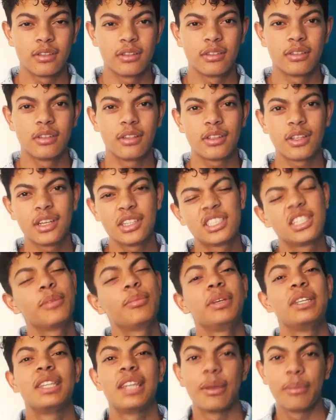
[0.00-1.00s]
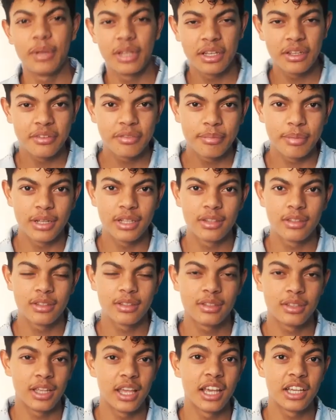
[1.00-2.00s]
I'm not gonna say be dumb enough, but
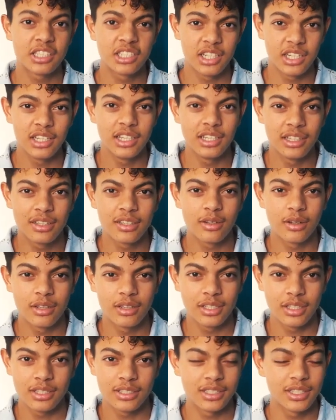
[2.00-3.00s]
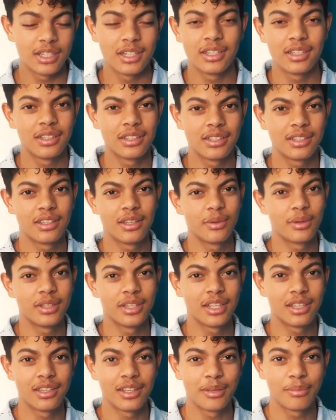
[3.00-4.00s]
actually eat the contents and the one
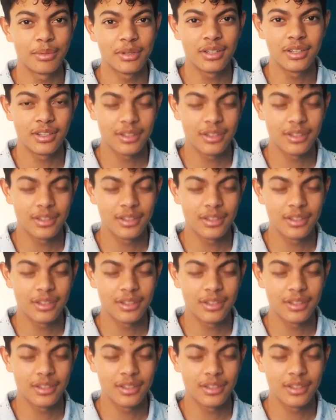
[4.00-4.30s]
that happened.